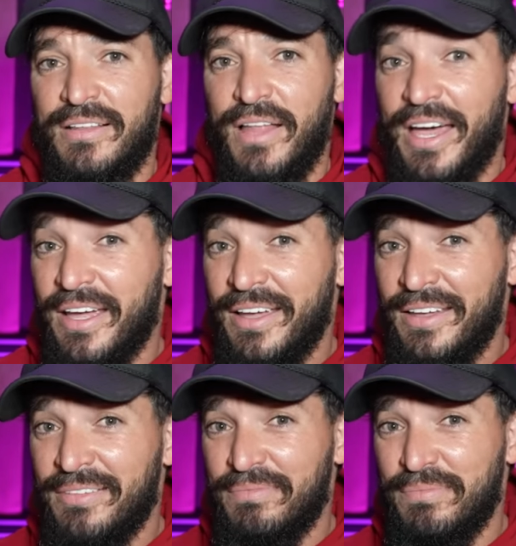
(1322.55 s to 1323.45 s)
Like
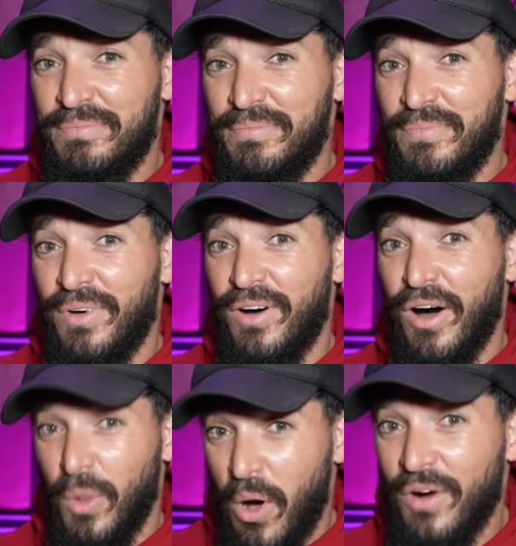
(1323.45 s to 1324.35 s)

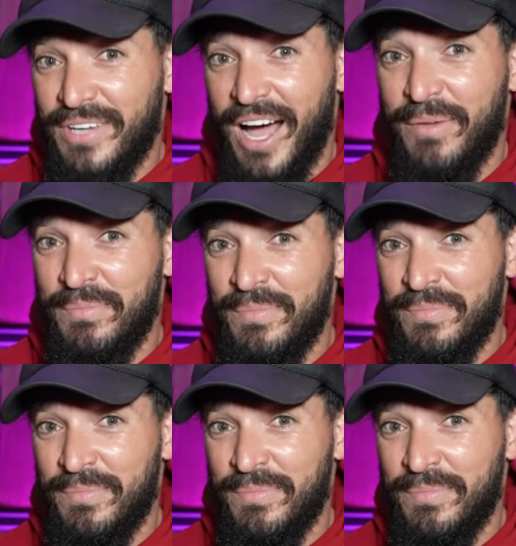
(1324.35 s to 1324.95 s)
a long time